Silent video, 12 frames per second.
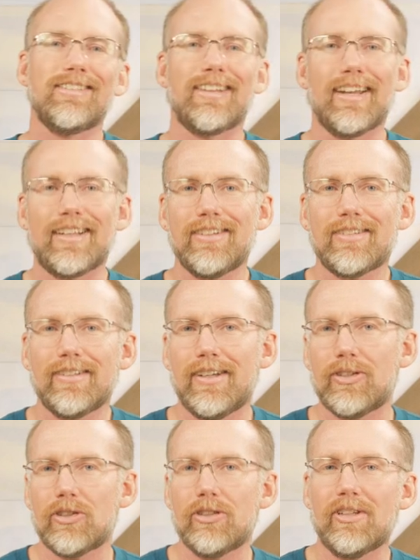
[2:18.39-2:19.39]
Synthetic
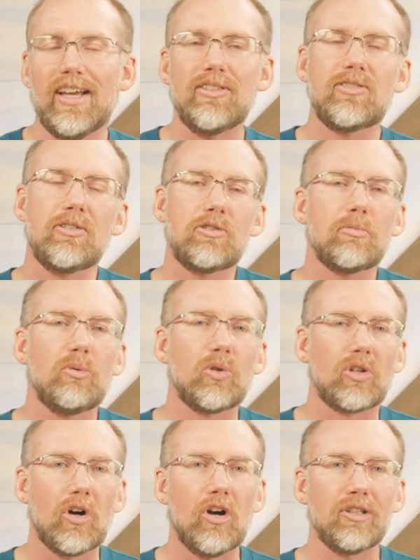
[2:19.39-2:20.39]
insulation and
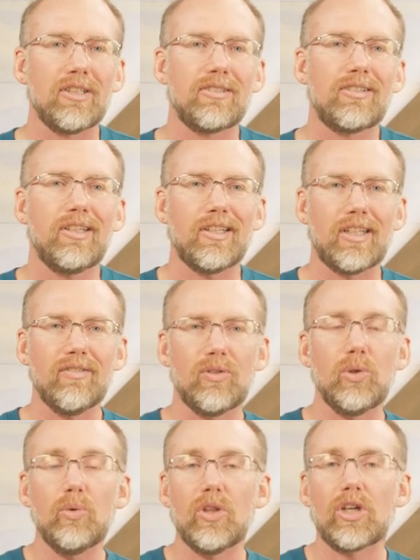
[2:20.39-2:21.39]
cinchable gauntlets
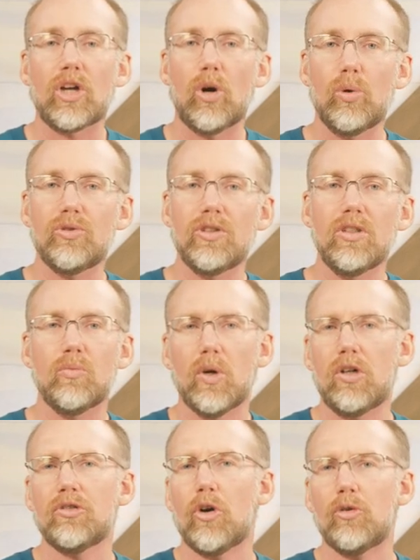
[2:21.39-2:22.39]
give you the cozy,
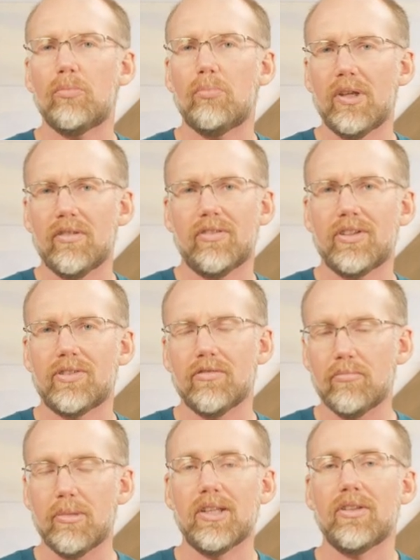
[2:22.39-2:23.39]
well-known benefits
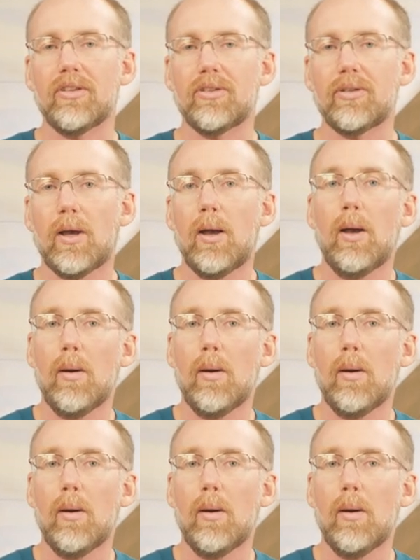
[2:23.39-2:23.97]
of mittens.